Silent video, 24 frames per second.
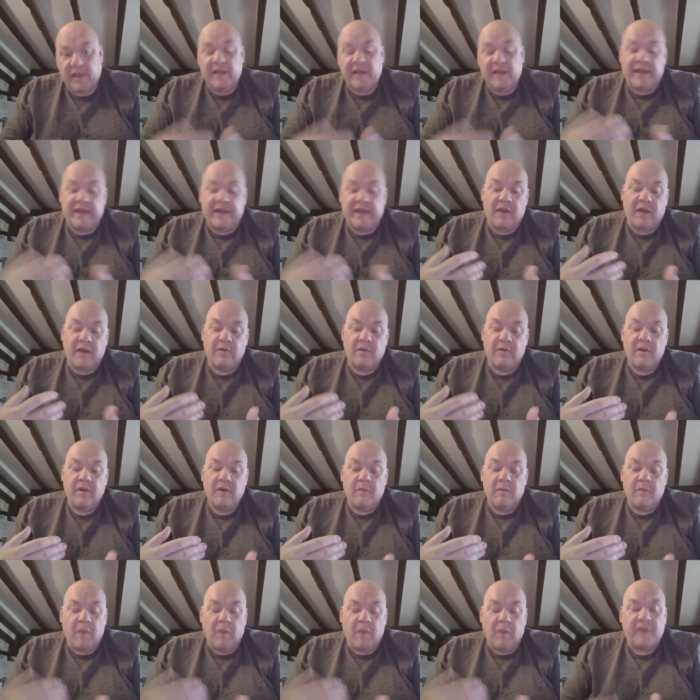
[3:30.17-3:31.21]
Now
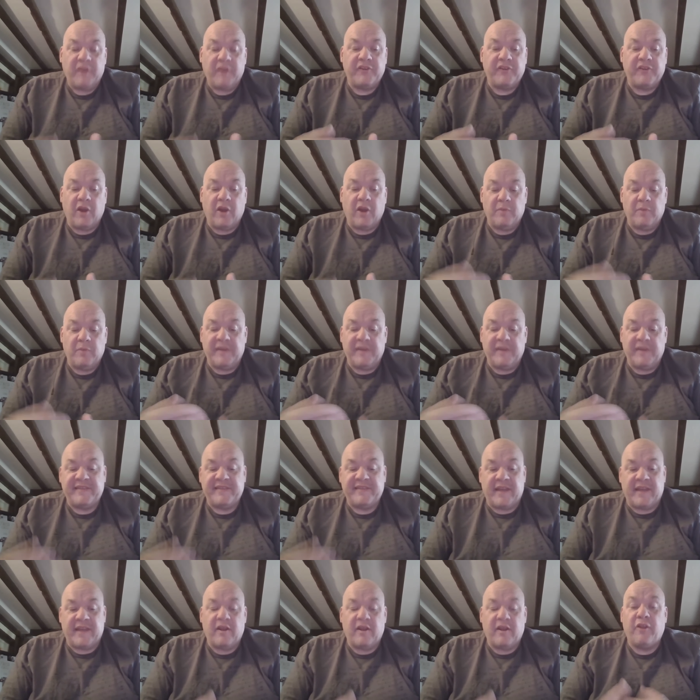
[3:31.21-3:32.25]
my scope is
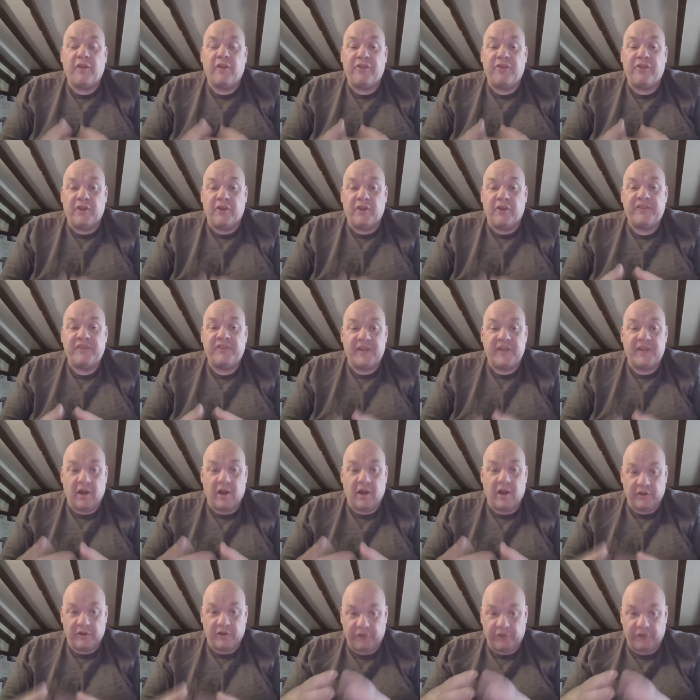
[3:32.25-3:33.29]
set at 30
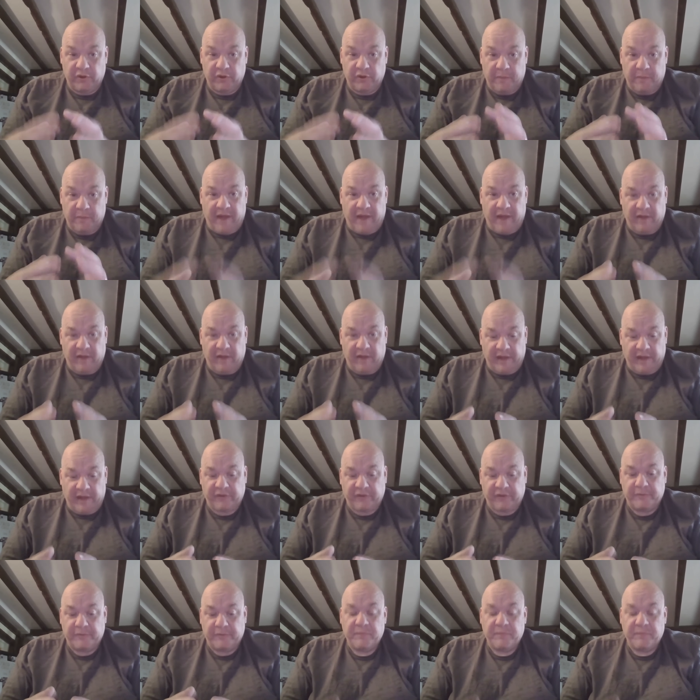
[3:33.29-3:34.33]
yards on the
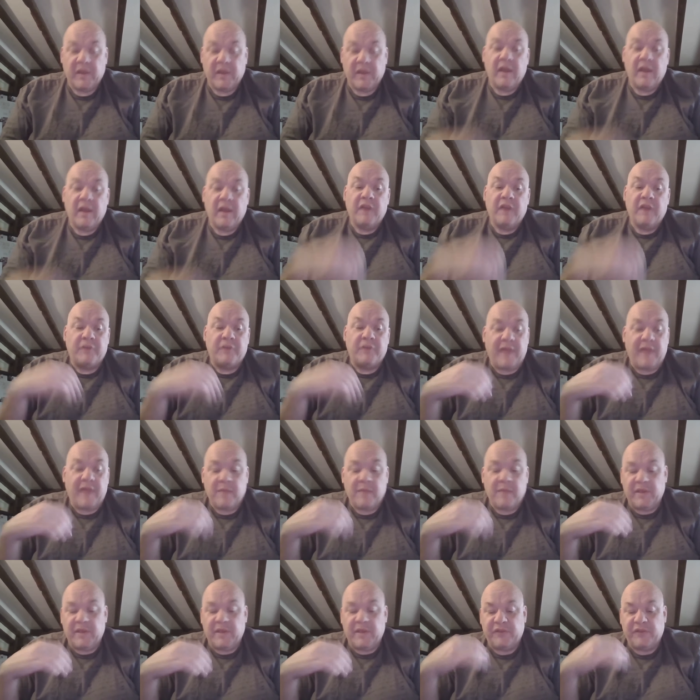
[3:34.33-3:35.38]
parallax. So that
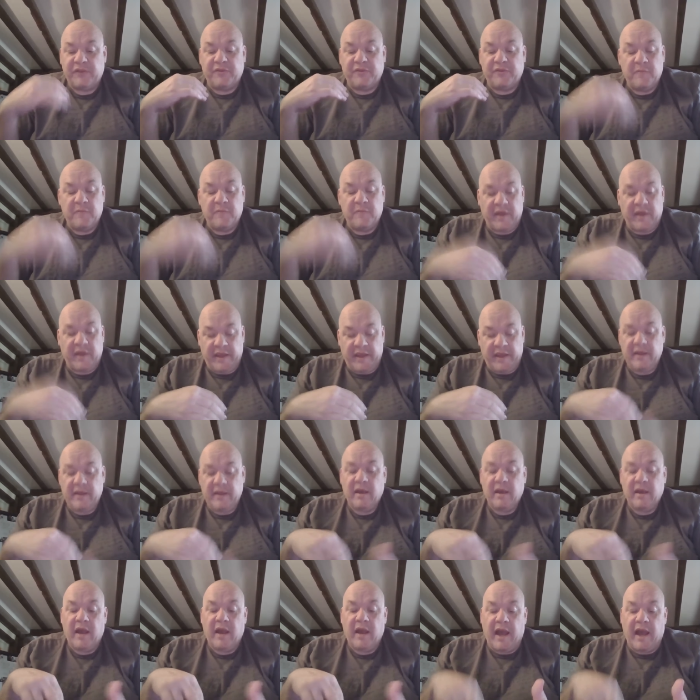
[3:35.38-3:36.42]
means for me,
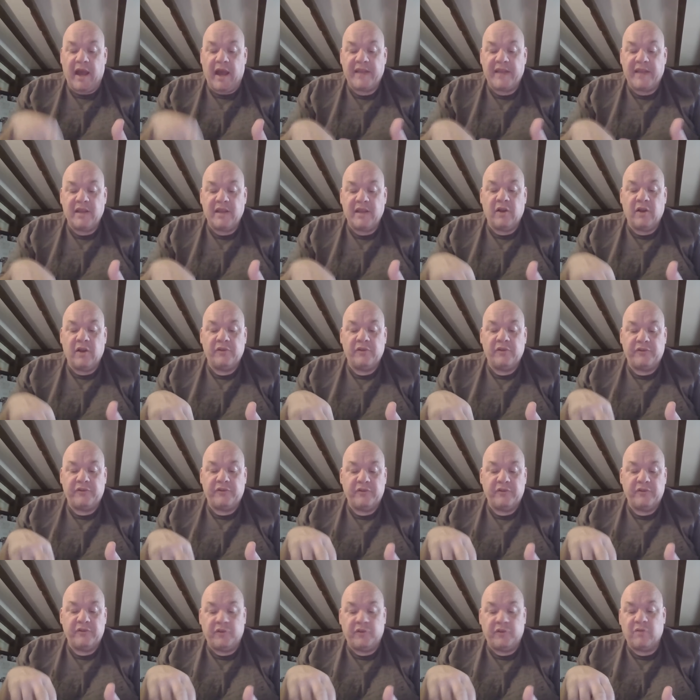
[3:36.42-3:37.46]
eight
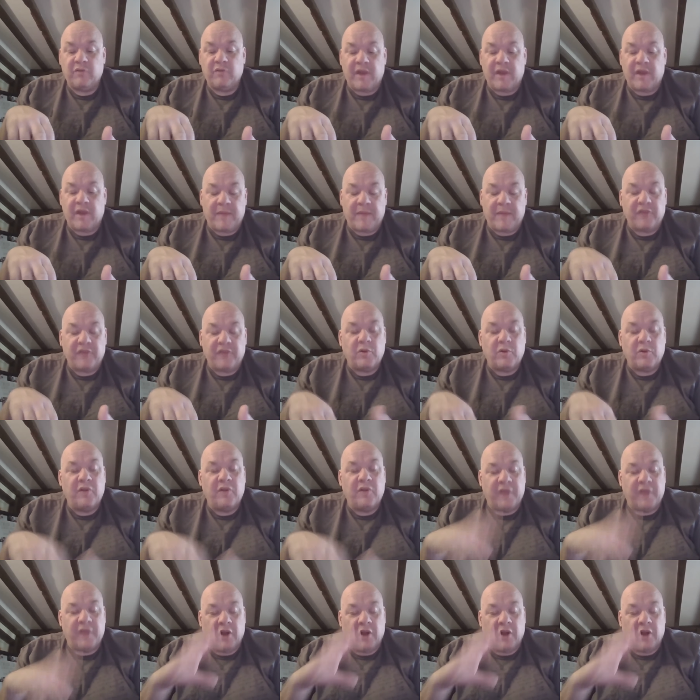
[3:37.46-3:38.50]
yards to around about 12
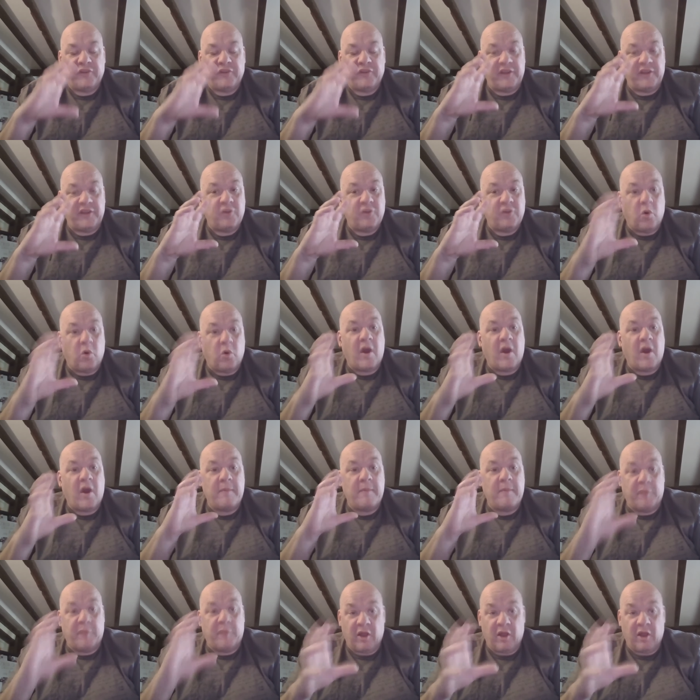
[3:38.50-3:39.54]
yards is
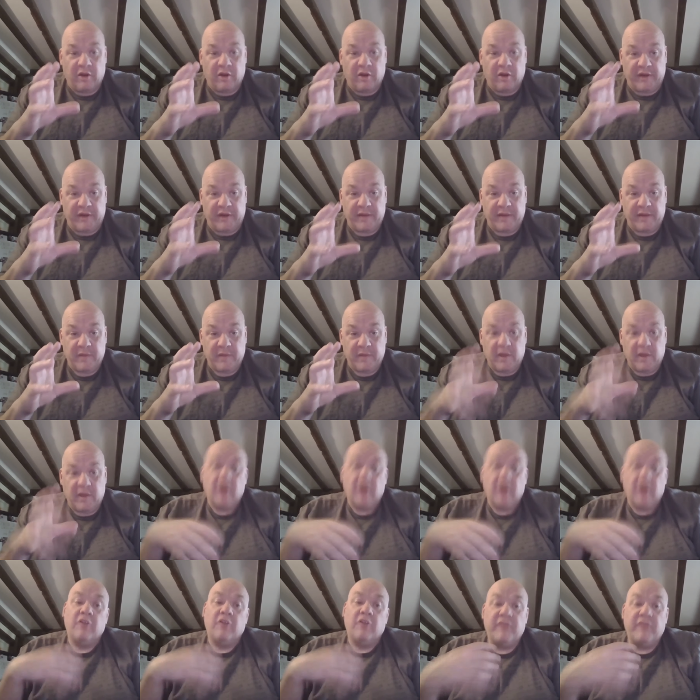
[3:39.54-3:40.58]
quite blurry.
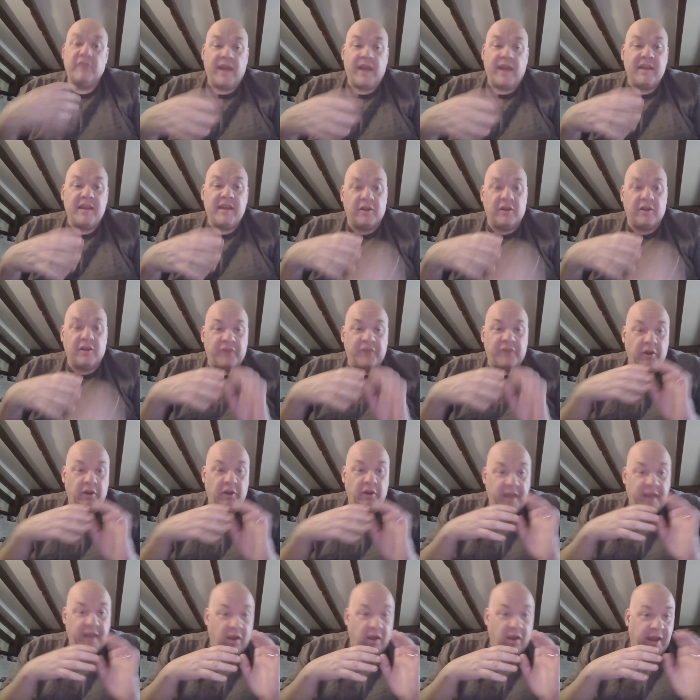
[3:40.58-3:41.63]
But on the eight yard
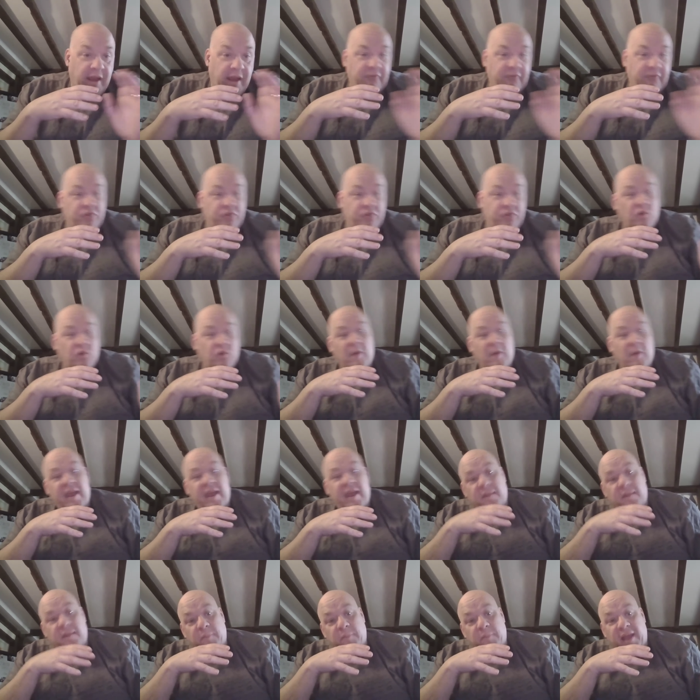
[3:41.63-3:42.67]
target, I have to draw my
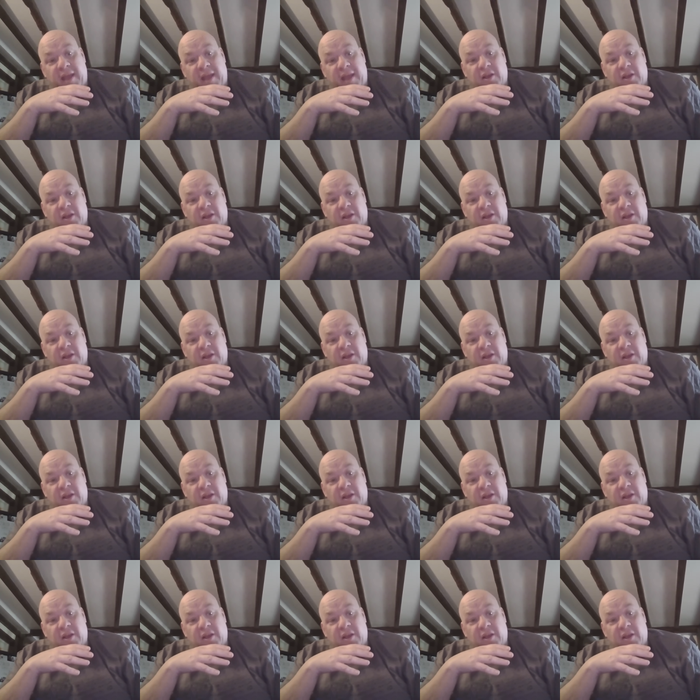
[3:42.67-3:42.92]
head back